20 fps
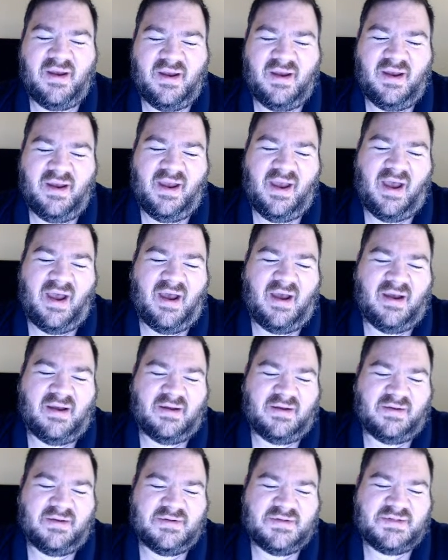
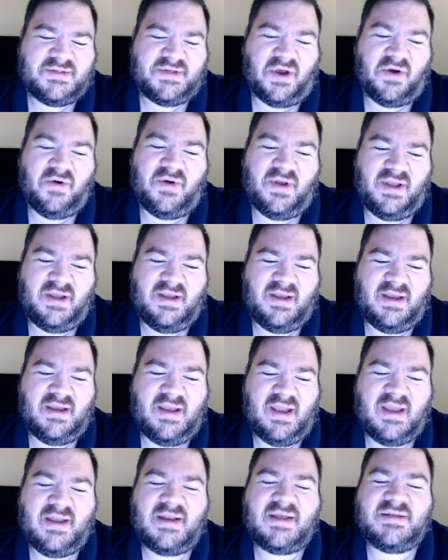So
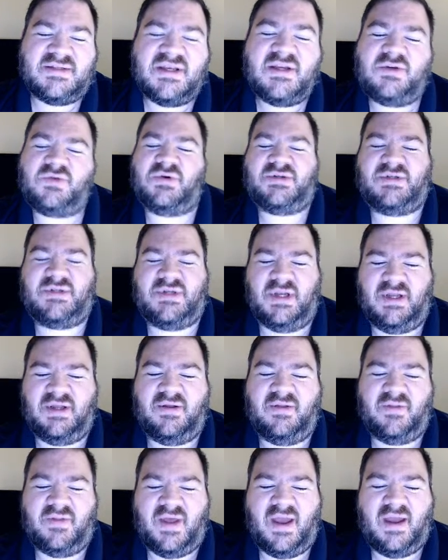it is
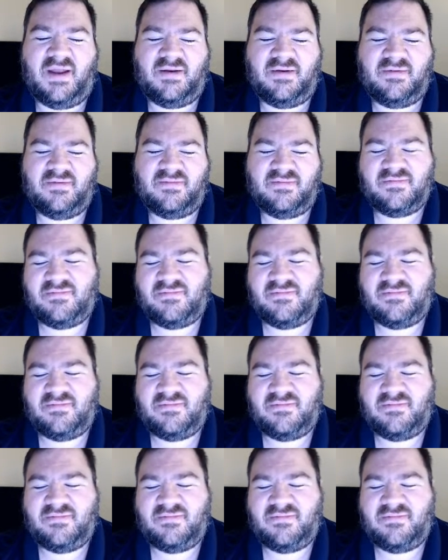interesting that